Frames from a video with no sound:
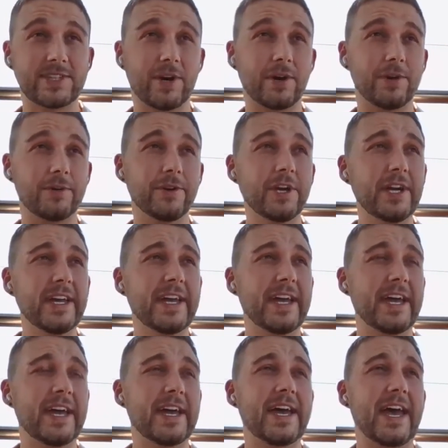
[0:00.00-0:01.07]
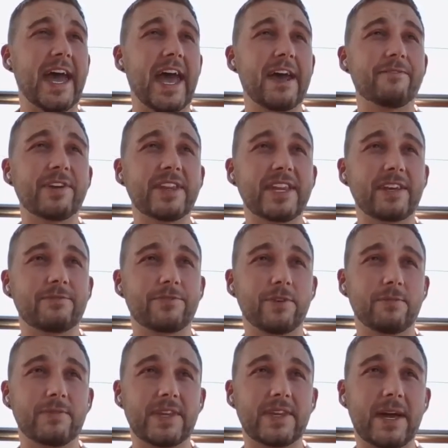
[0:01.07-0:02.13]
So everything
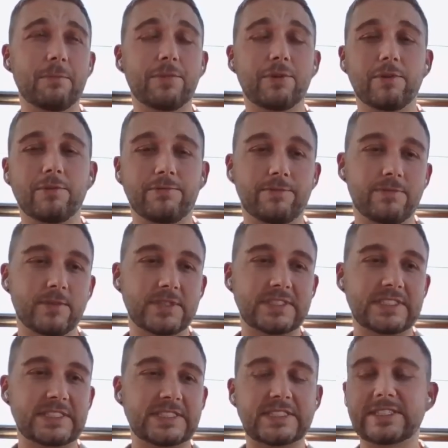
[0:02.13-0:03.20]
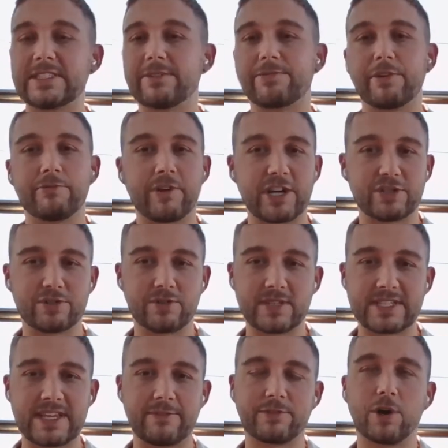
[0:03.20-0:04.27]
from the number of different
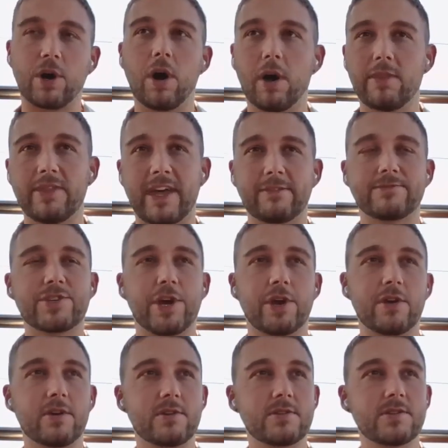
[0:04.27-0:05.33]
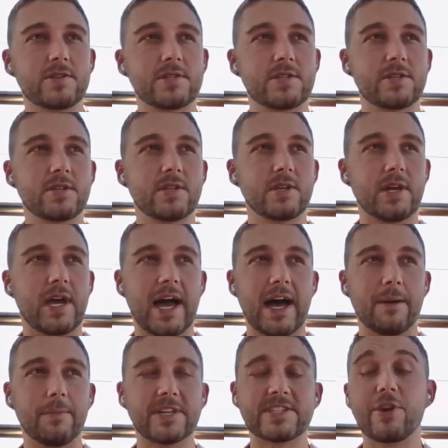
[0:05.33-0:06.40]
restaurants they've got, they've turned,
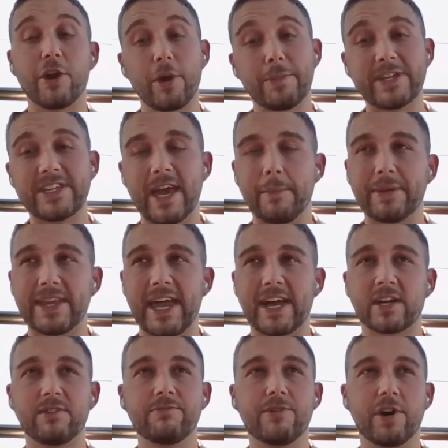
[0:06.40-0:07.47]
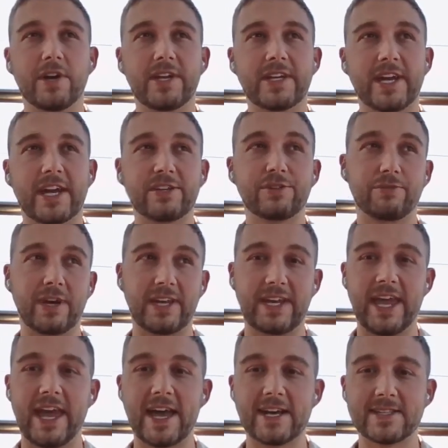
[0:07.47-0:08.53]
um, it's not open yet, but they are converting a
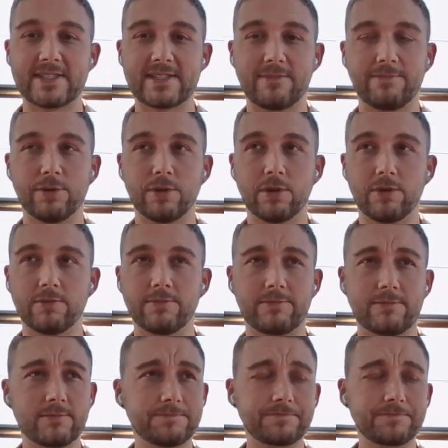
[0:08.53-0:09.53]
greenhouse full of